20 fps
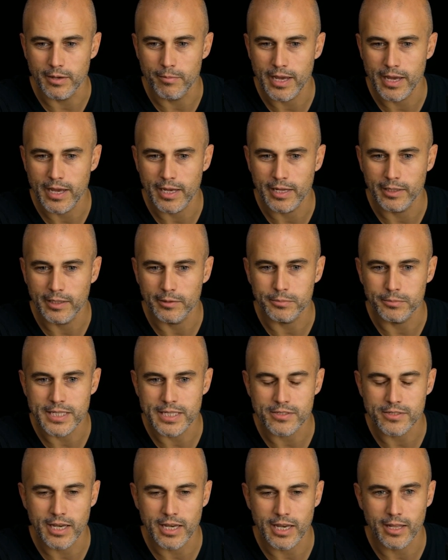helped
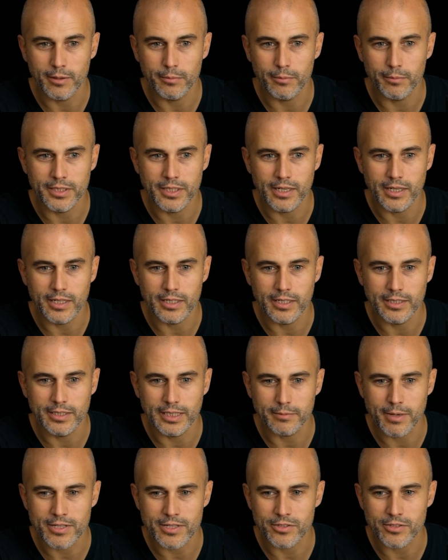
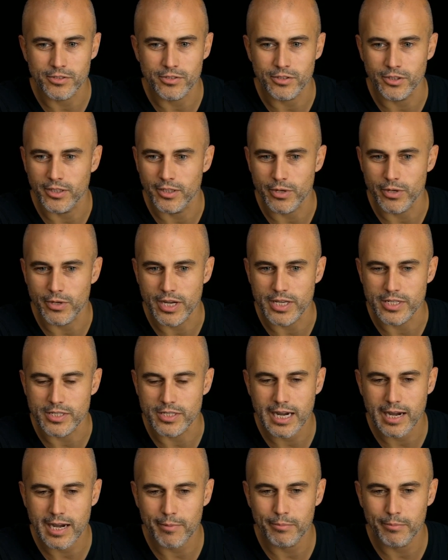Datamaster raise
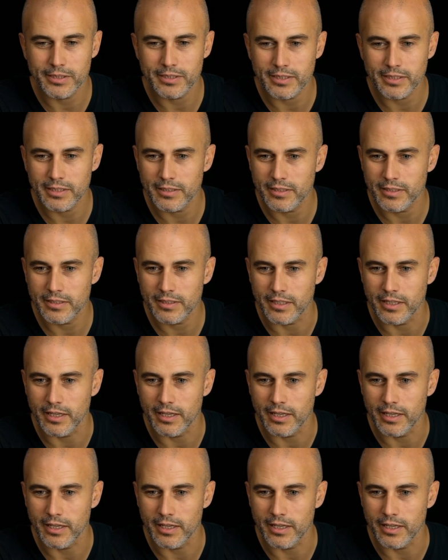capital.